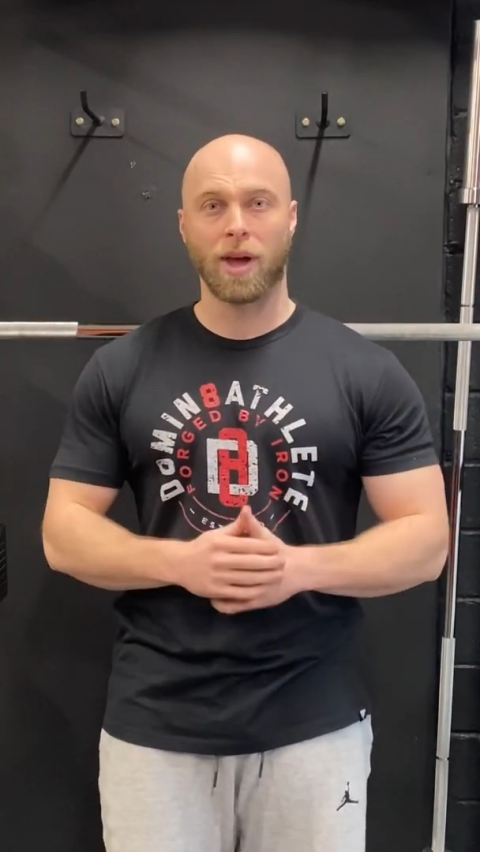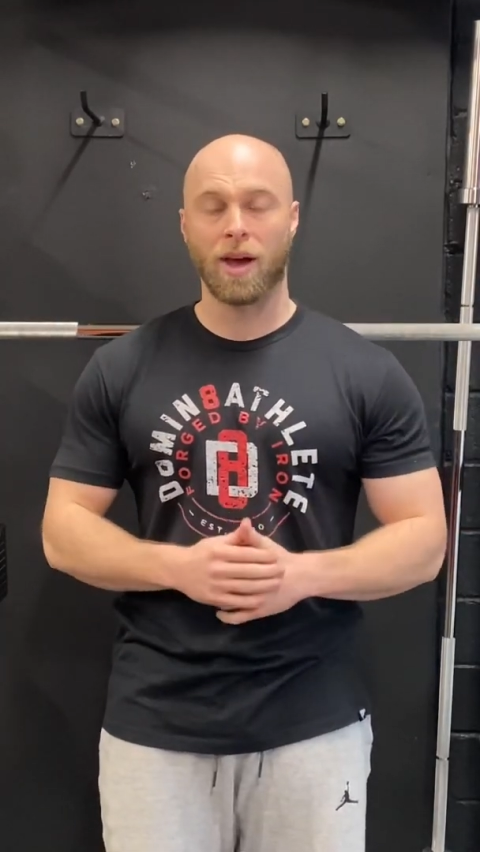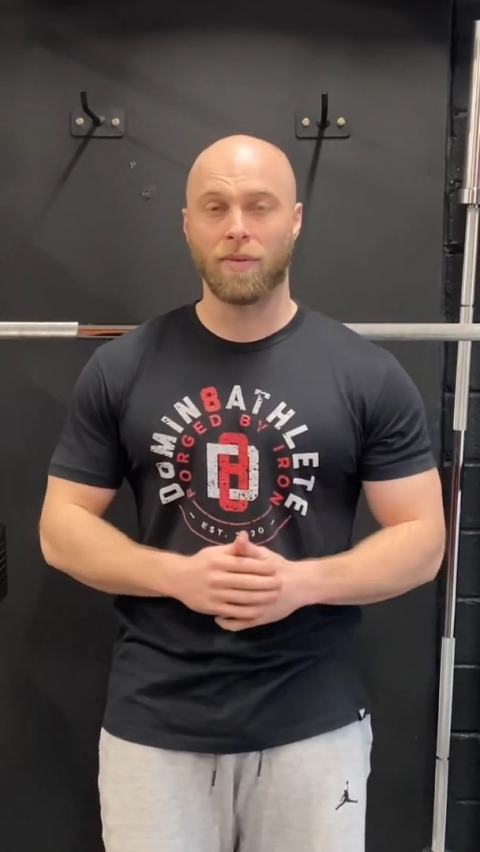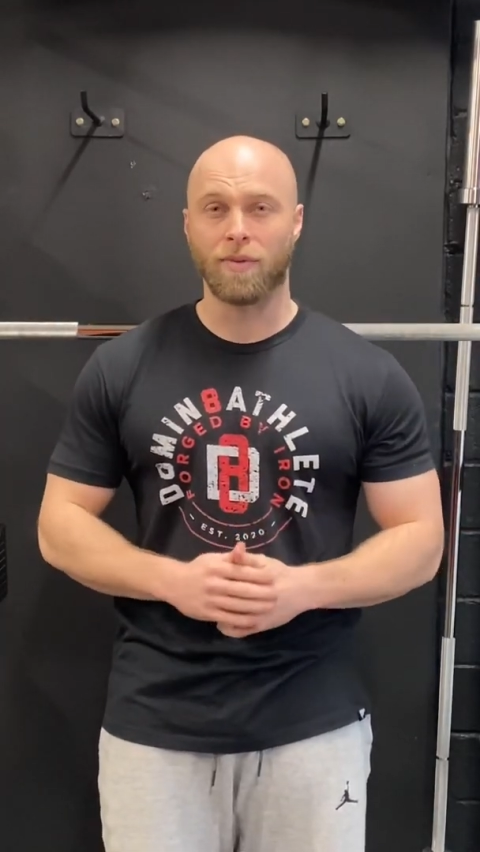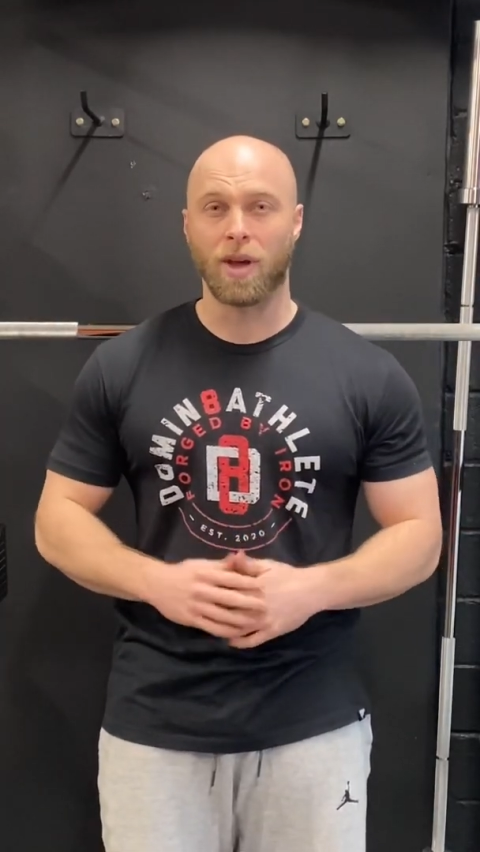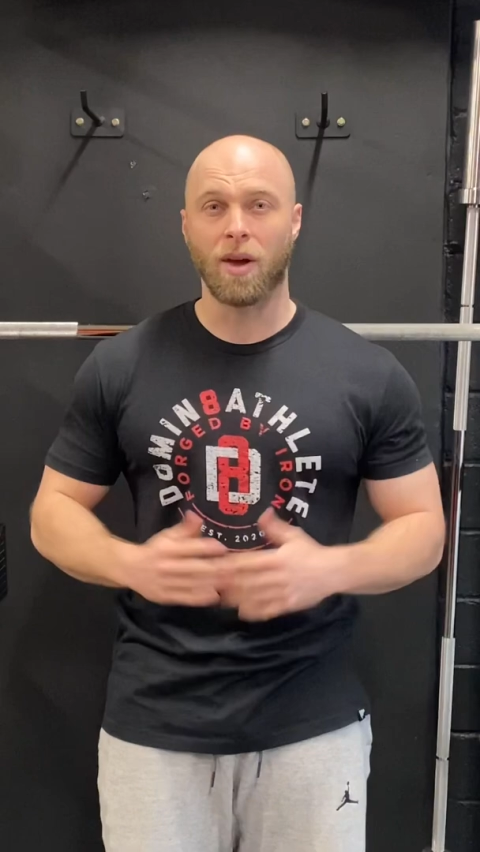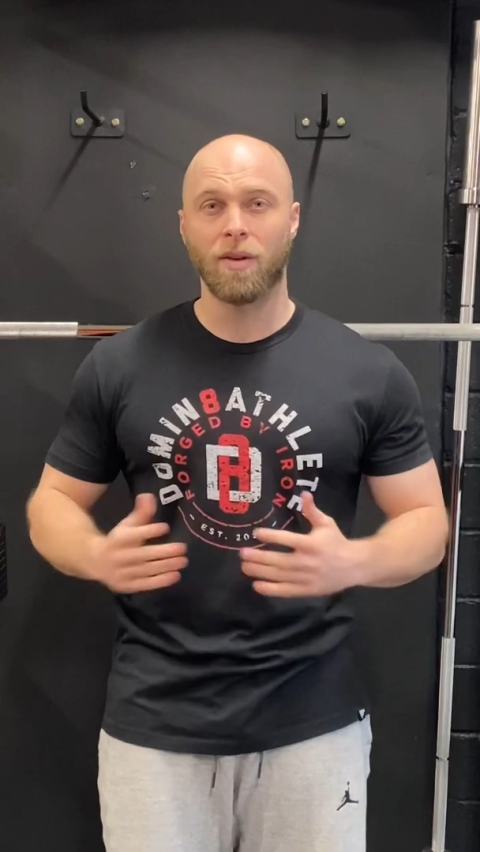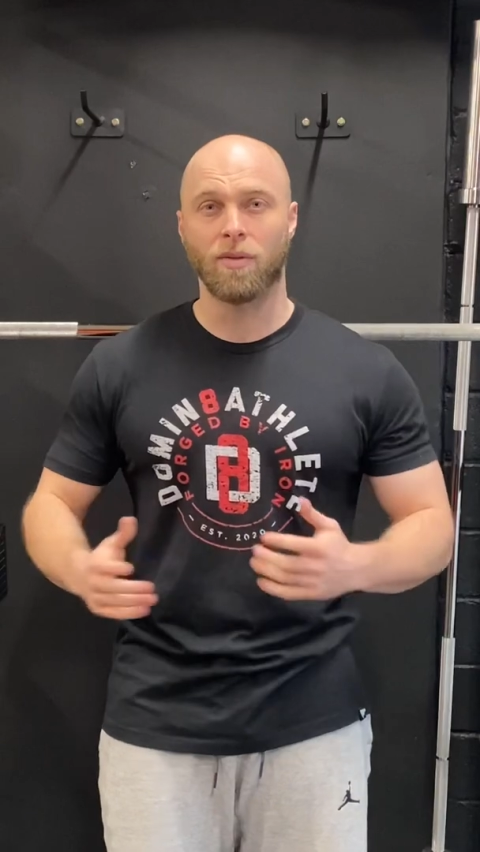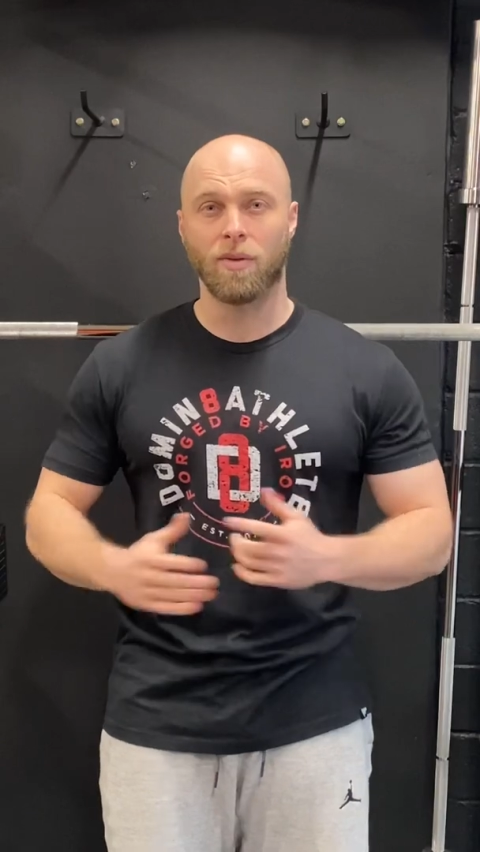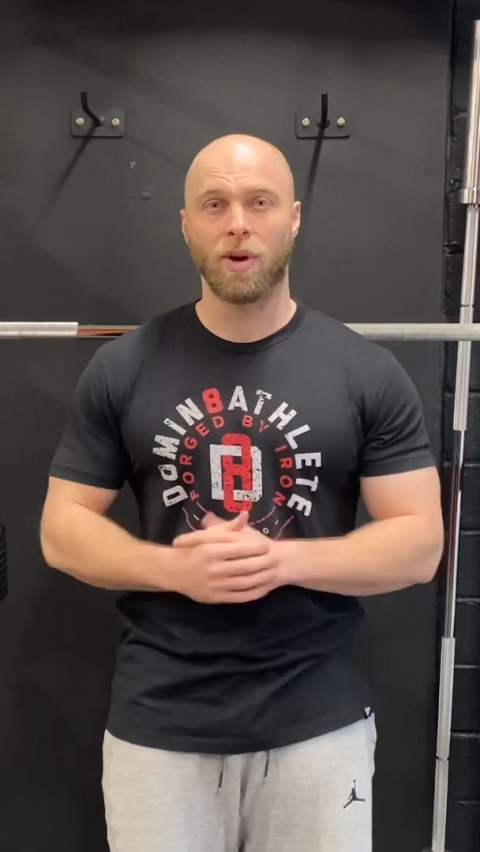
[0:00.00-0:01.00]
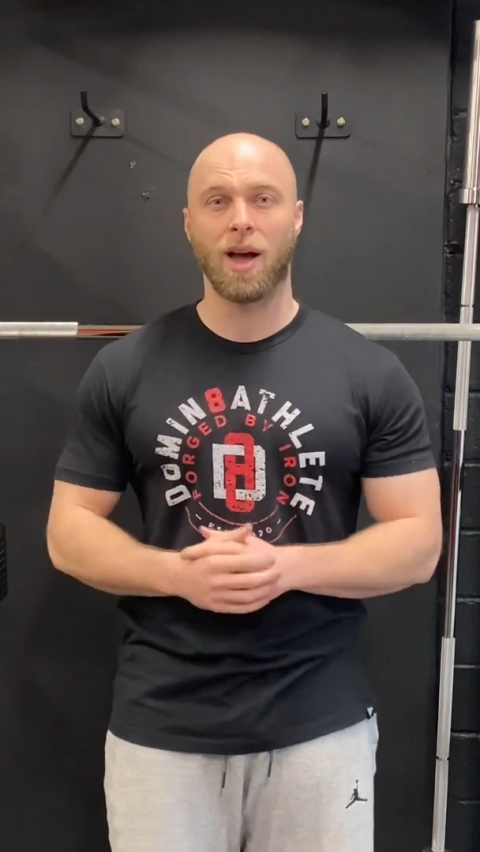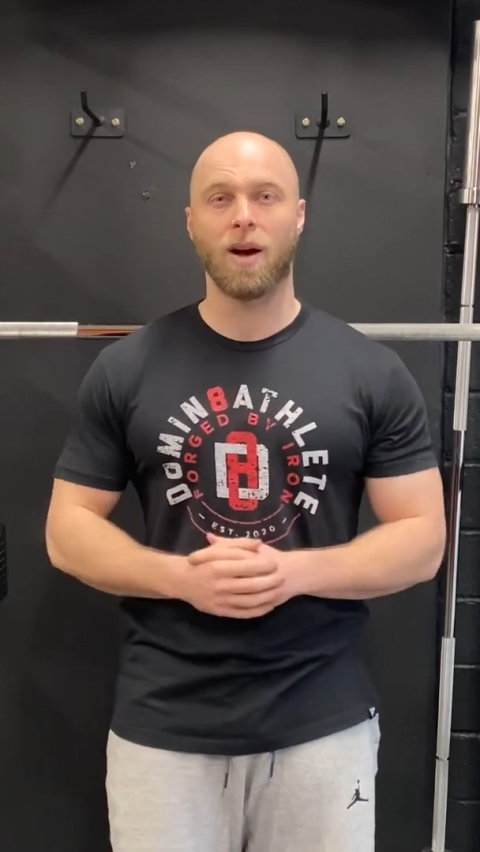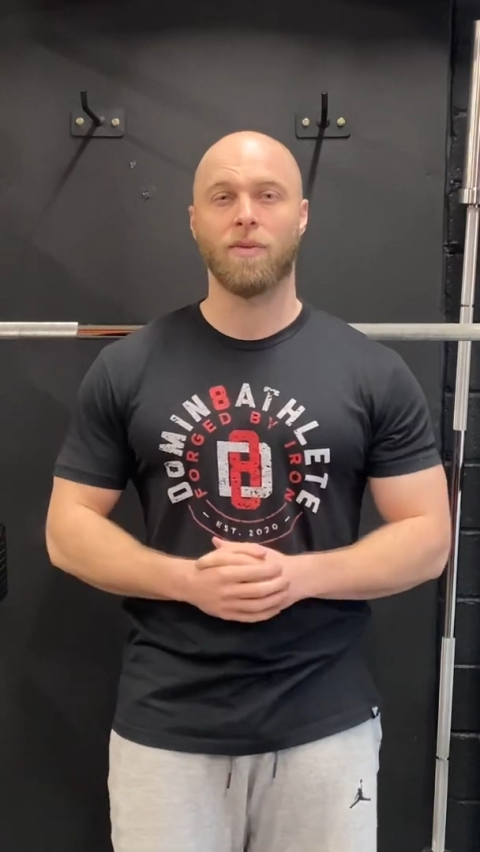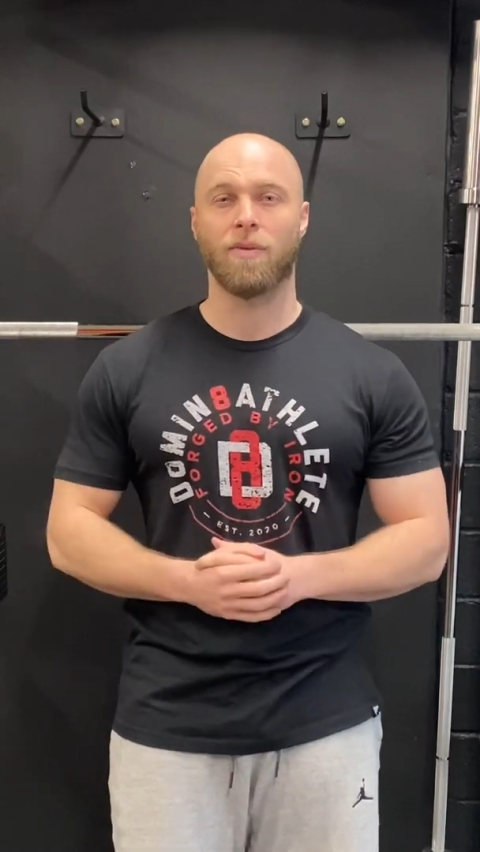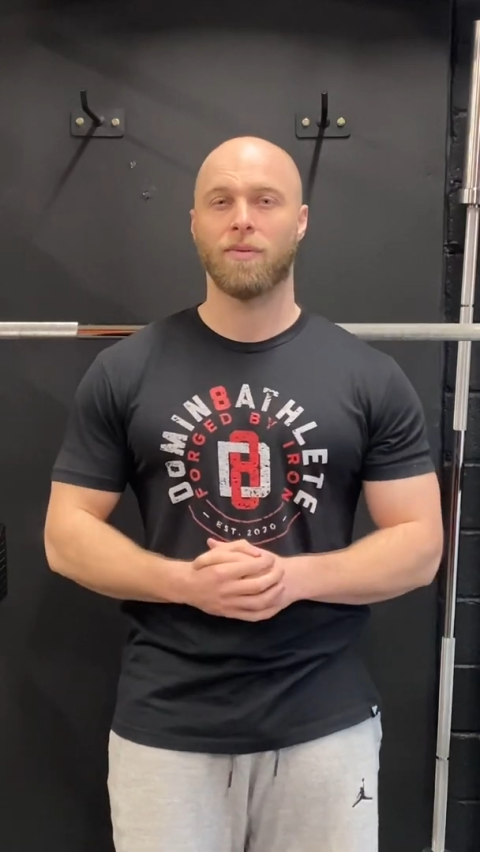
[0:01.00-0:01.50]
health and overall health,